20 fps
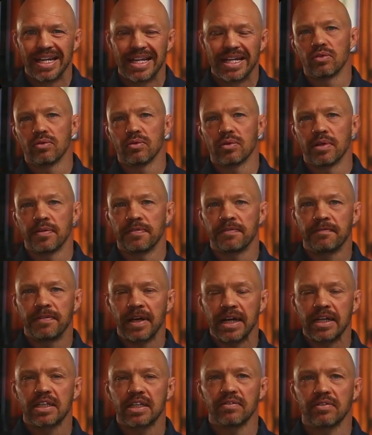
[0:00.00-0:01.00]
to
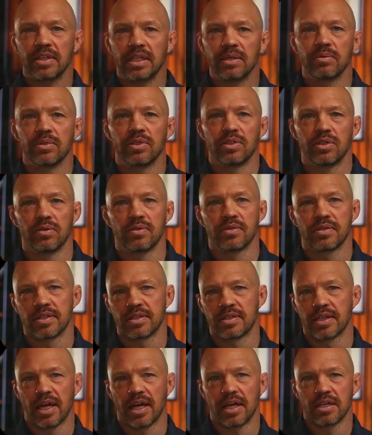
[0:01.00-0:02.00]
effectively reduce the
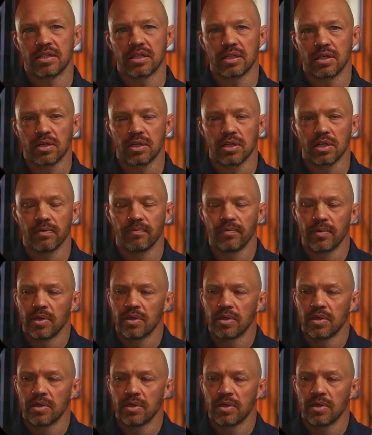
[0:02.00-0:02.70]
size of the curve.